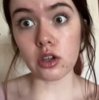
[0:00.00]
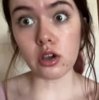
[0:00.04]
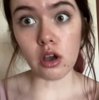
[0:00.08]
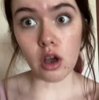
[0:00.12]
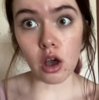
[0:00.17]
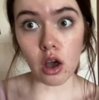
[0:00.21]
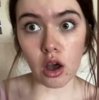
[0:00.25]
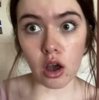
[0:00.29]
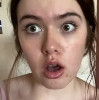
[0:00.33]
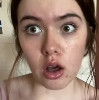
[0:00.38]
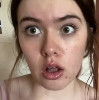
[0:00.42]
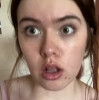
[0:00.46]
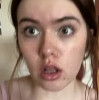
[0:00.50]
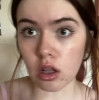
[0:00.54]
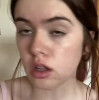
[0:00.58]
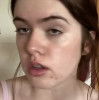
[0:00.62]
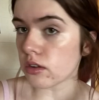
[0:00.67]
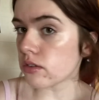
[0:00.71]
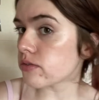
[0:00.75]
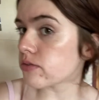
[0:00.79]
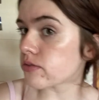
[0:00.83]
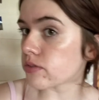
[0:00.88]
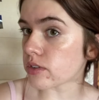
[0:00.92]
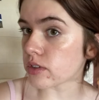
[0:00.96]

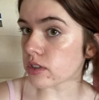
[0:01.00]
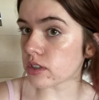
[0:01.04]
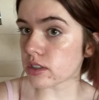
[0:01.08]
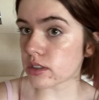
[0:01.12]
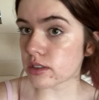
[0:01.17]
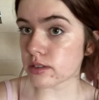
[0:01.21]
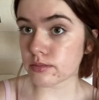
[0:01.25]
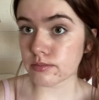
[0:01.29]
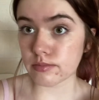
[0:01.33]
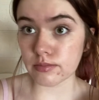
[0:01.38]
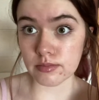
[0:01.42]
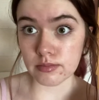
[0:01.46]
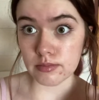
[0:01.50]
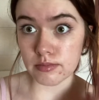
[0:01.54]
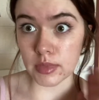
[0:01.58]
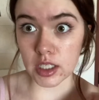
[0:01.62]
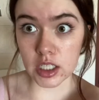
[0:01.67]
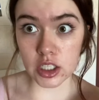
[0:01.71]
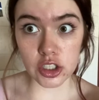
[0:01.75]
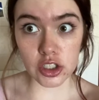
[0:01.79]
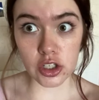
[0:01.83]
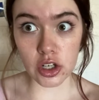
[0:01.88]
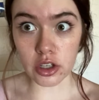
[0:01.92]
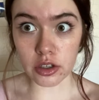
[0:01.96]
haul for me
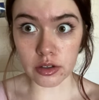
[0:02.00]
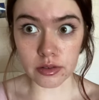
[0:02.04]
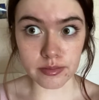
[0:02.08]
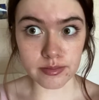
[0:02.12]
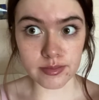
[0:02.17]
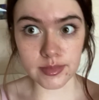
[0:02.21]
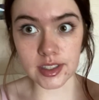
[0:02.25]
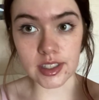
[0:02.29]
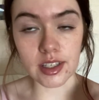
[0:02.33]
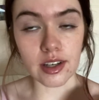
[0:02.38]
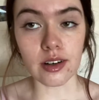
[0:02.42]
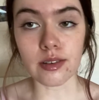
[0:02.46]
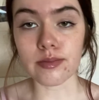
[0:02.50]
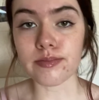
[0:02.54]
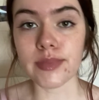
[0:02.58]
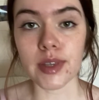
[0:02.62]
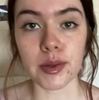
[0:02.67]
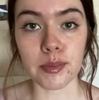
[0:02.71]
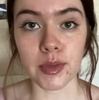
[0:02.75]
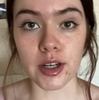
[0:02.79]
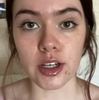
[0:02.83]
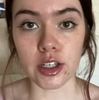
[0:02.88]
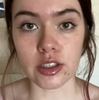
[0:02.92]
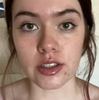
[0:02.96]
to show you. So
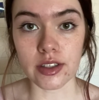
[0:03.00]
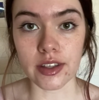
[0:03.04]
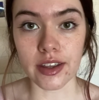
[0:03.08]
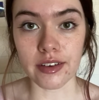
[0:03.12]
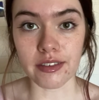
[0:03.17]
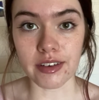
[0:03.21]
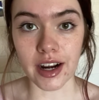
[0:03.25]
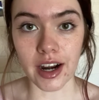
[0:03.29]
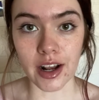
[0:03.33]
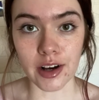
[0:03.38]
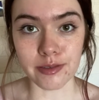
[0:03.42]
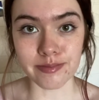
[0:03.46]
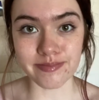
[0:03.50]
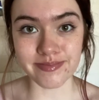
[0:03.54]
I'm gonna do that right now.